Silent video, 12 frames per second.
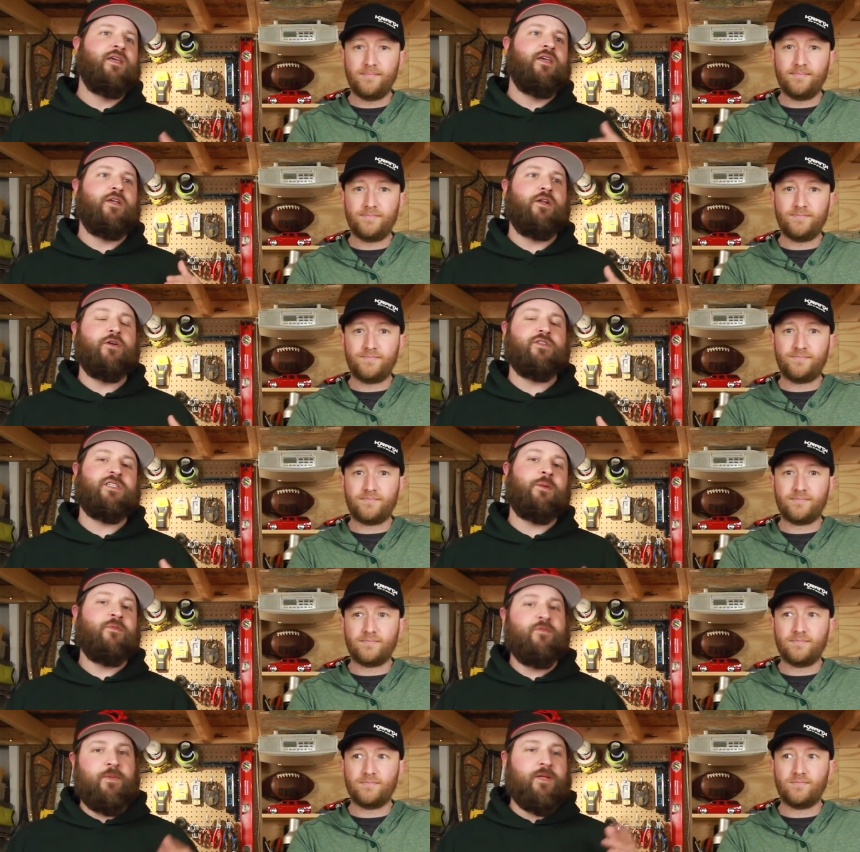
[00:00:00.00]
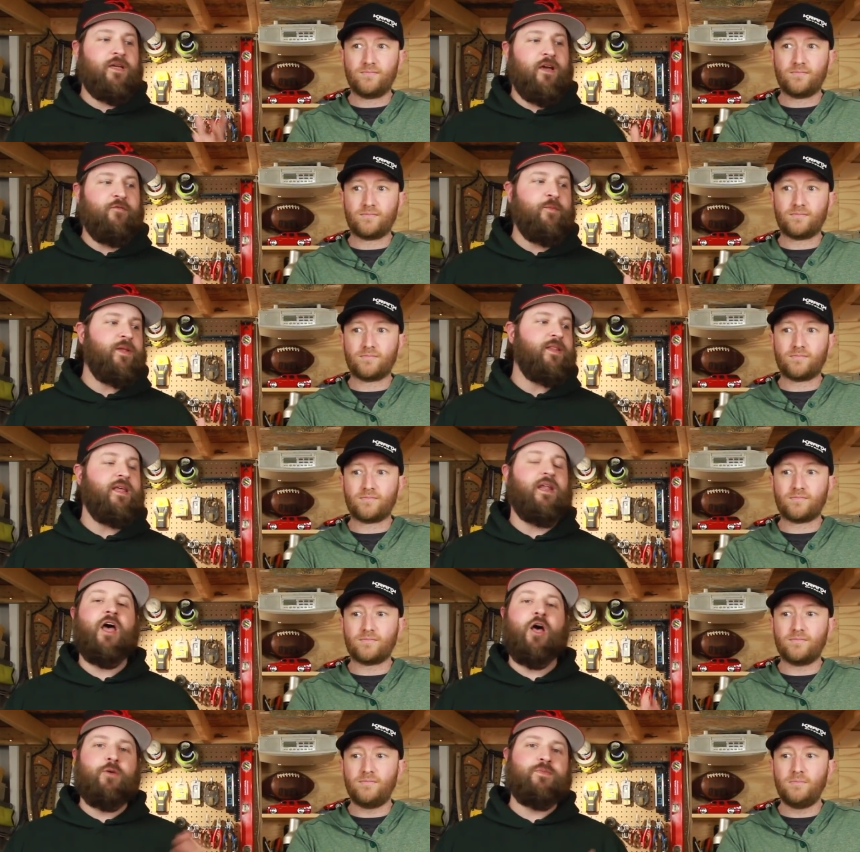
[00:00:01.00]
Speaker 1: you know someone from the government that
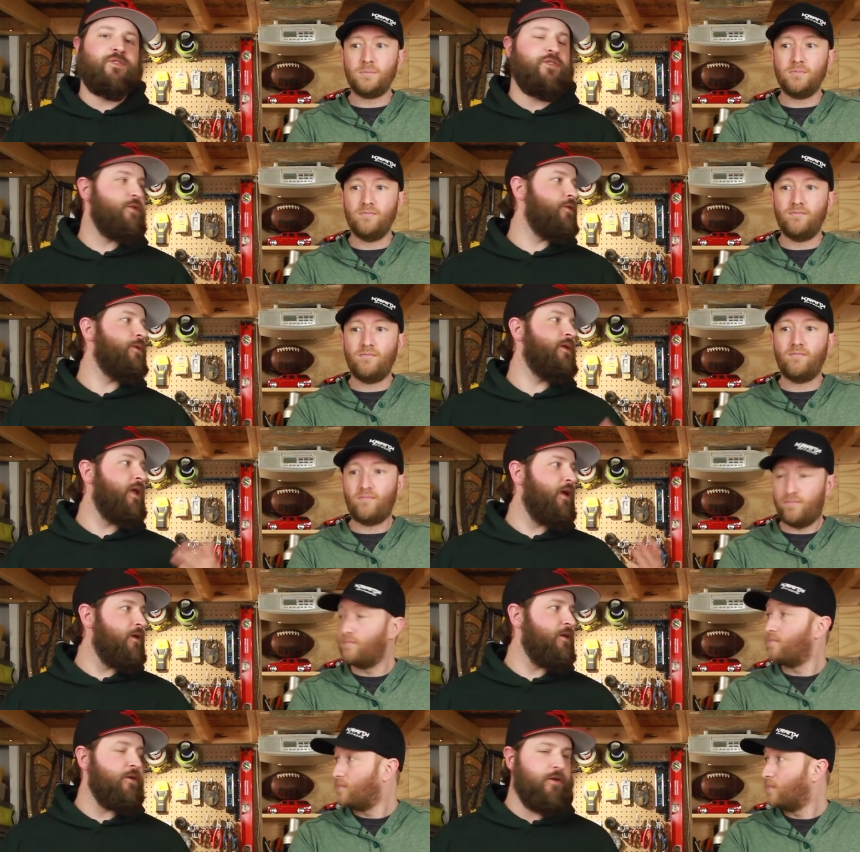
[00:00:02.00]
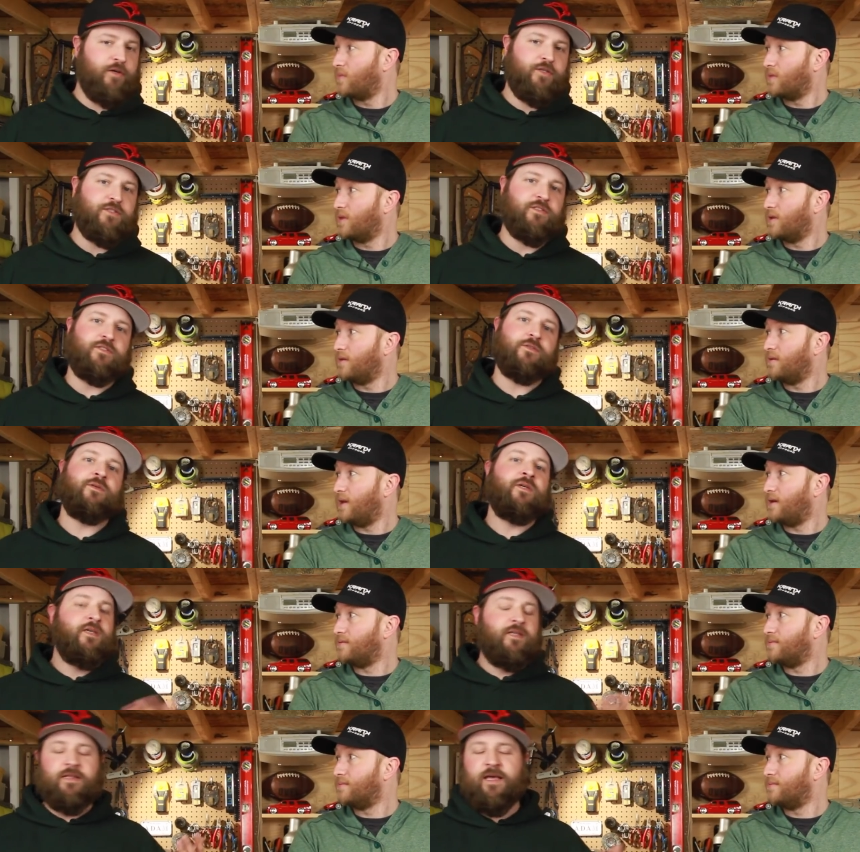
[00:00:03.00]
helps you and encourages you
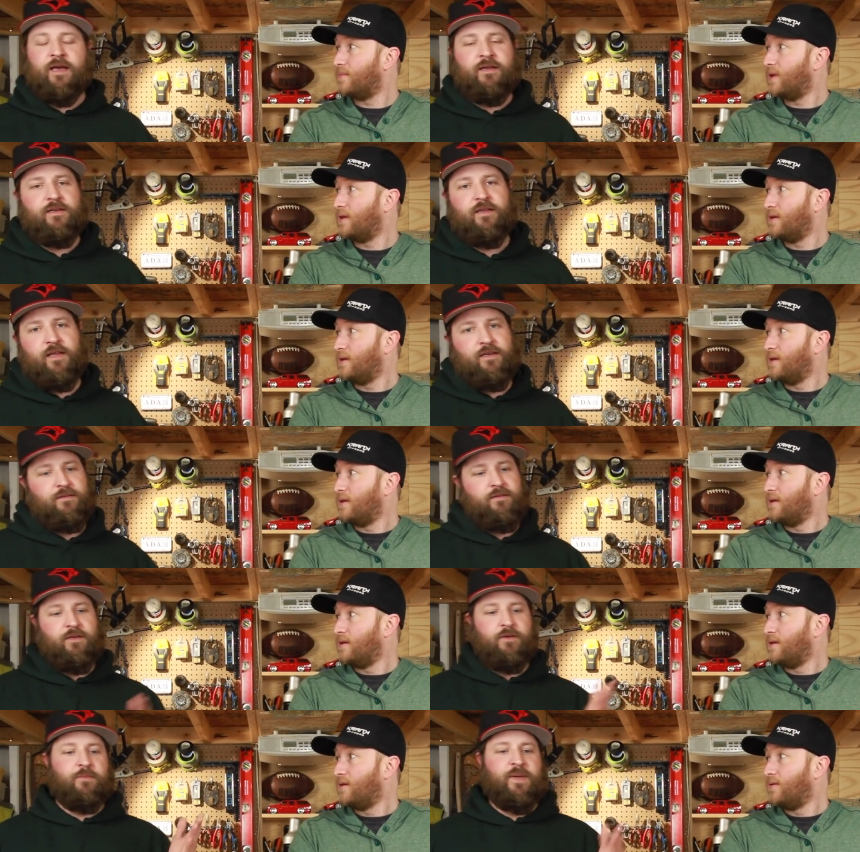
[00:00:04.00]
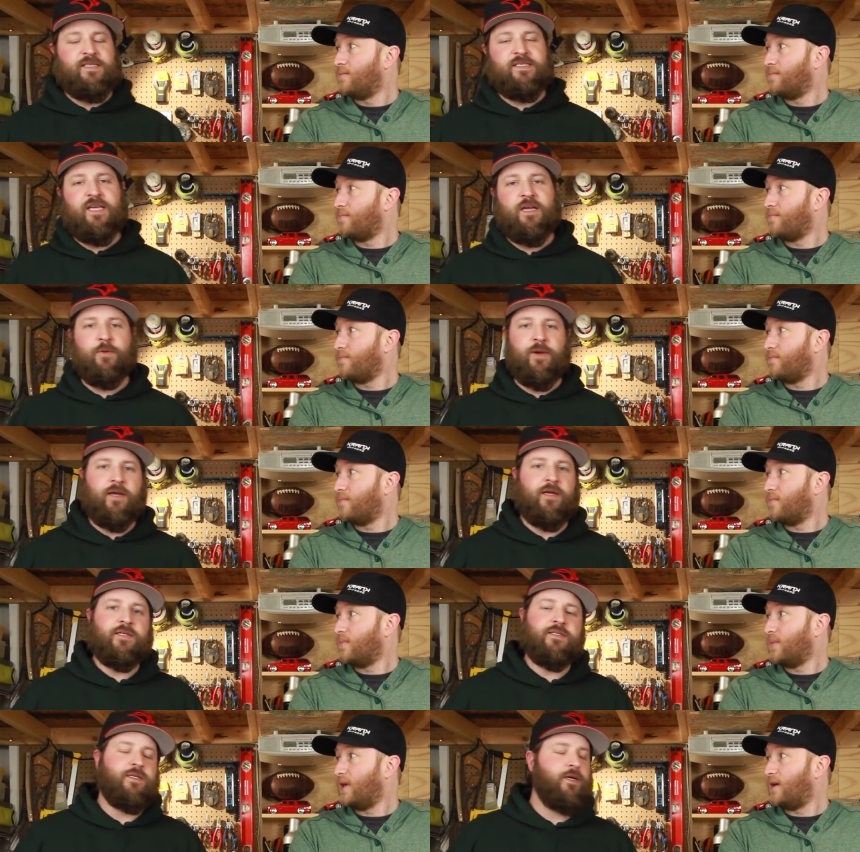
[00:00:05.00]
yeah. that that you know might segue
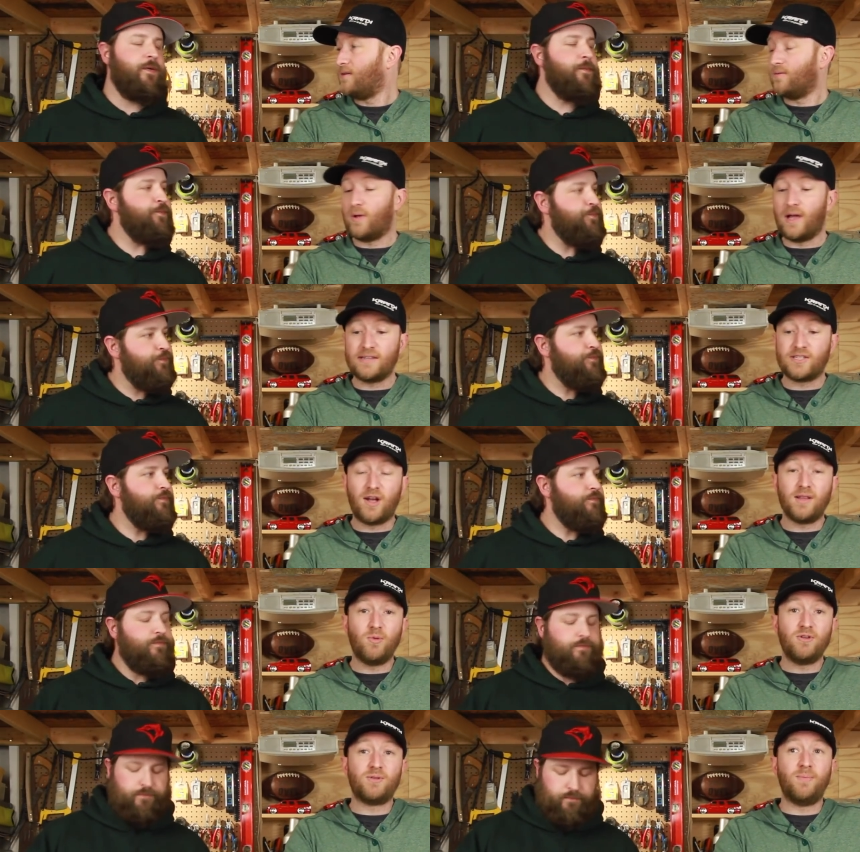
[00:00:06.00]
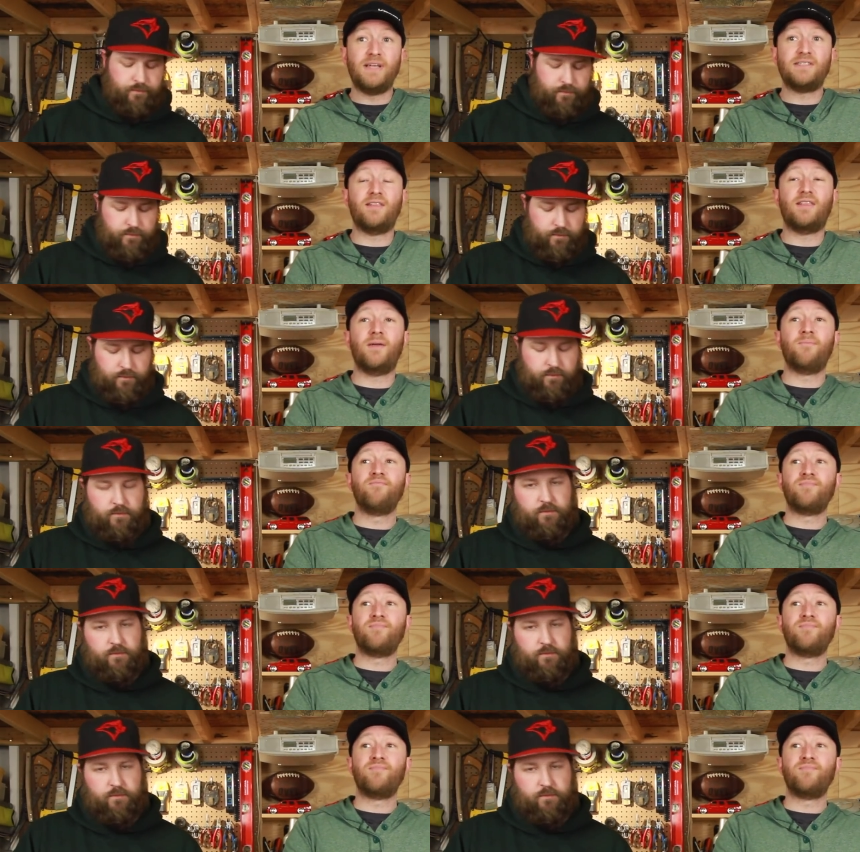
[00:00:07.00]
it yeah. so well i saw the most amazing thing